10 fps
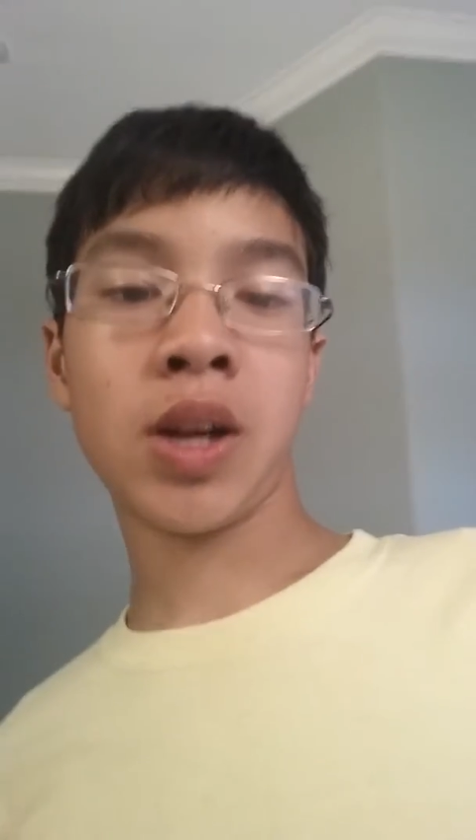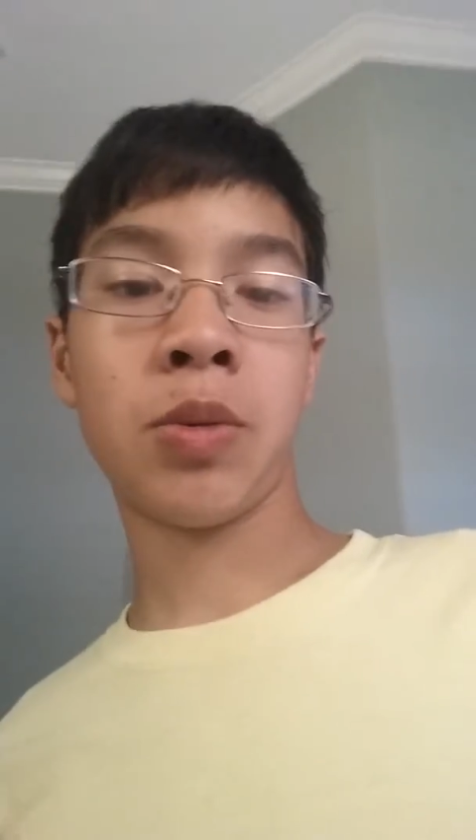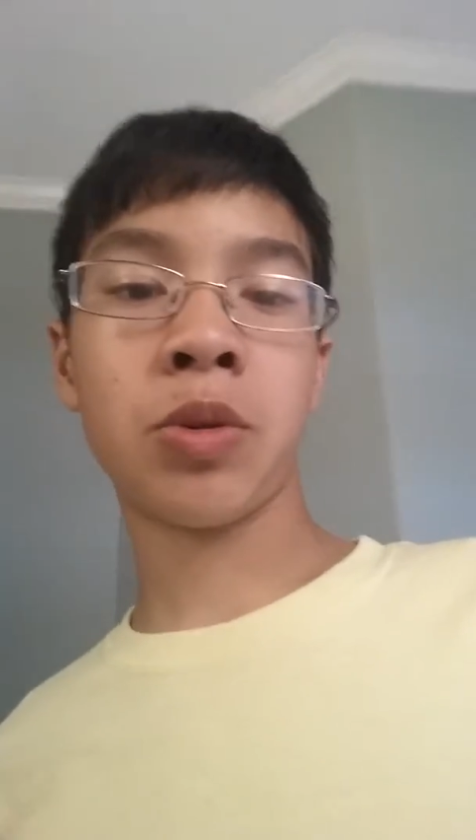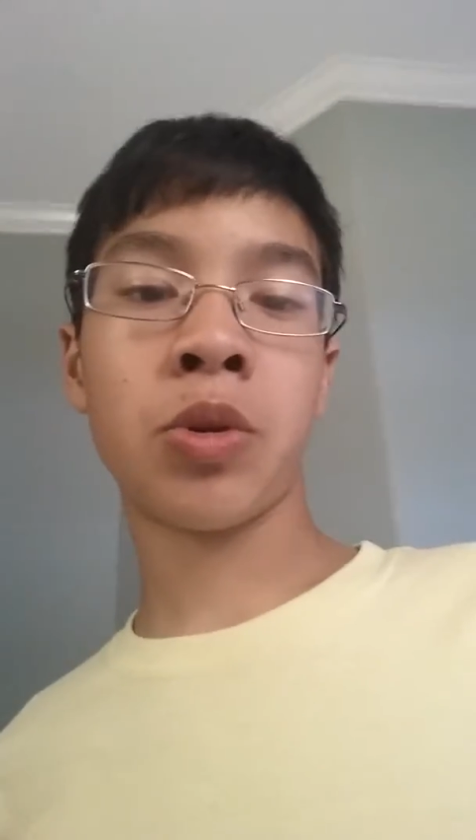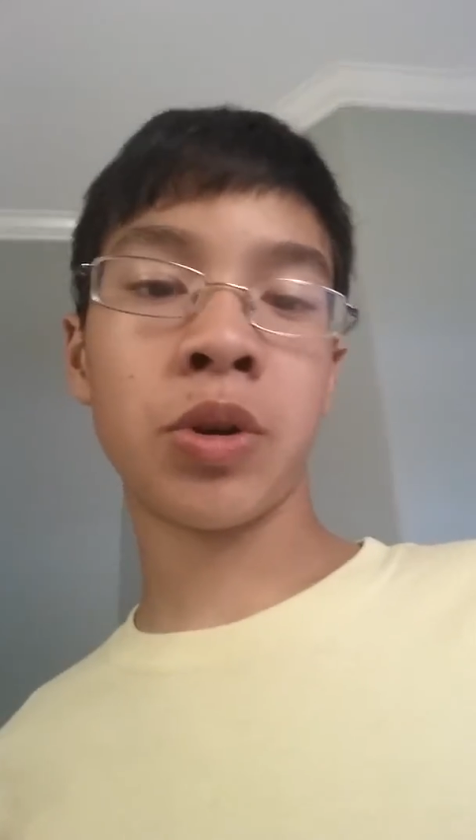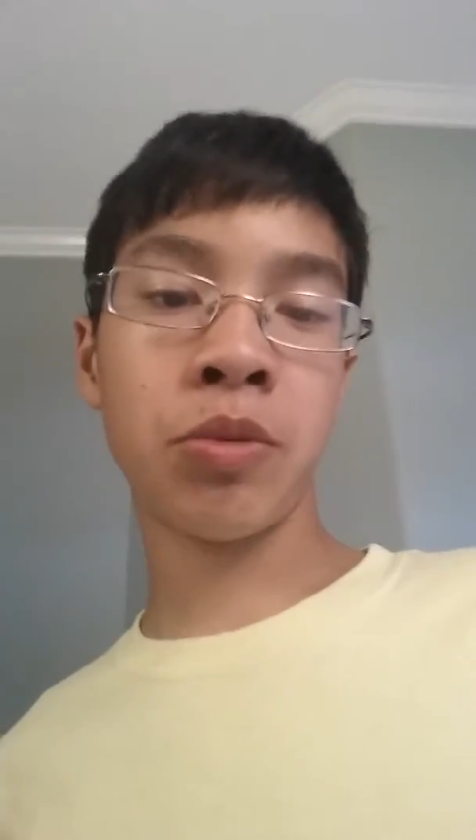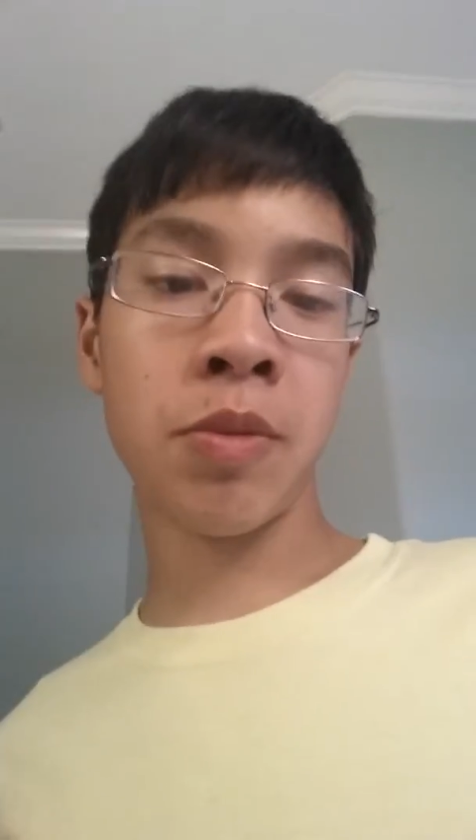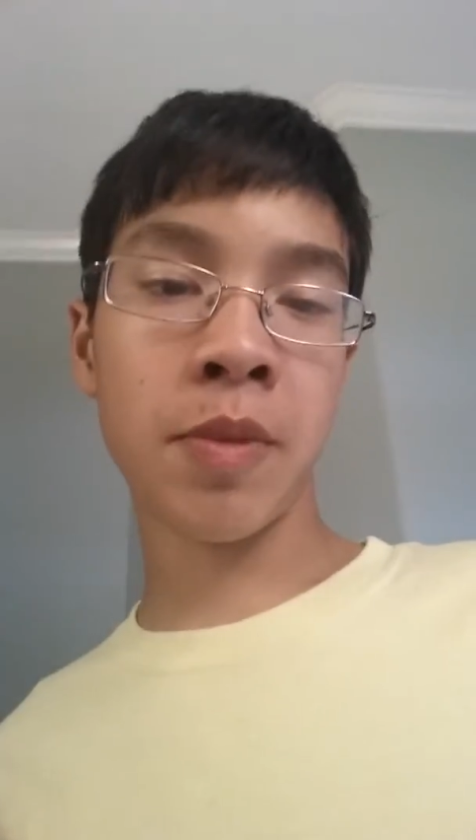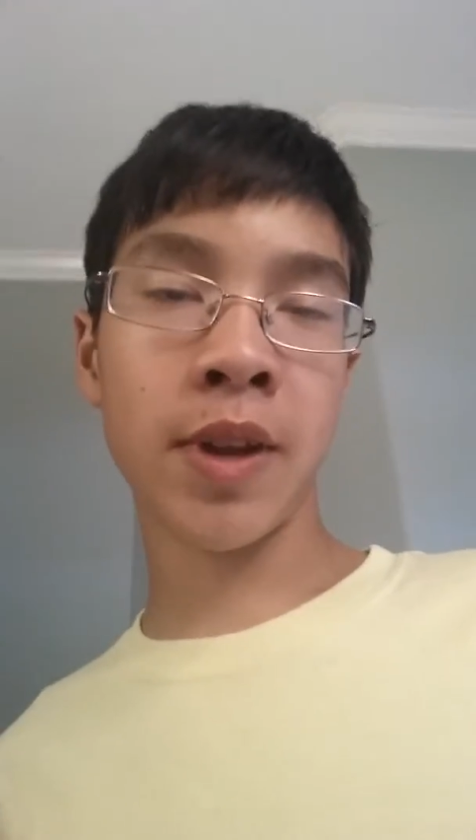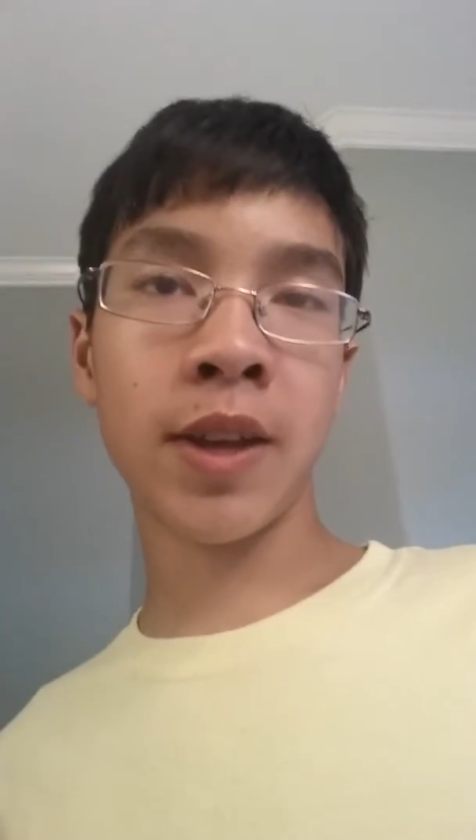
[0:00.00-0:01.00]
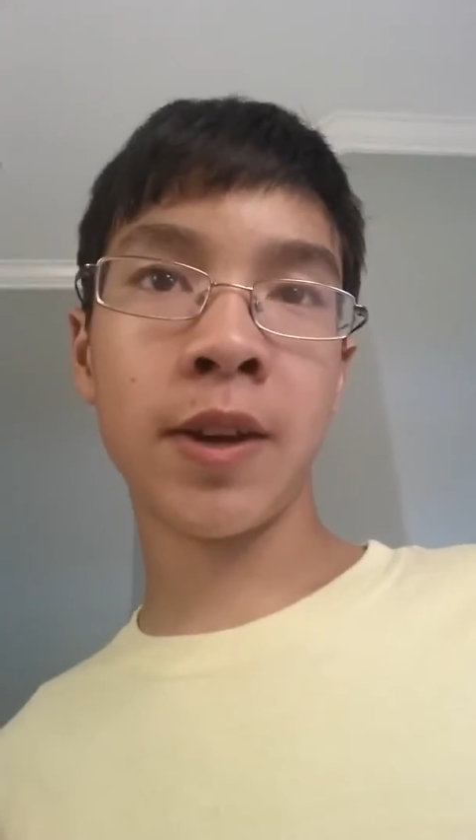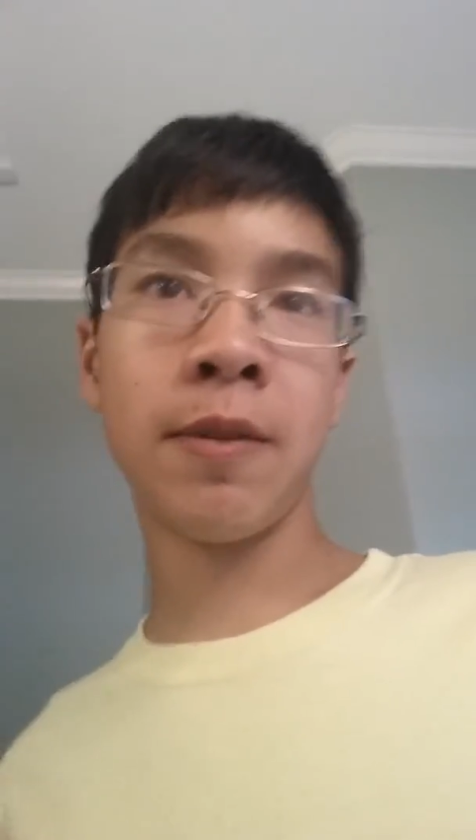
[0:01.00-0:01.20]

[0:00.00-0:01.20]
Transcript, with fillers: can record with my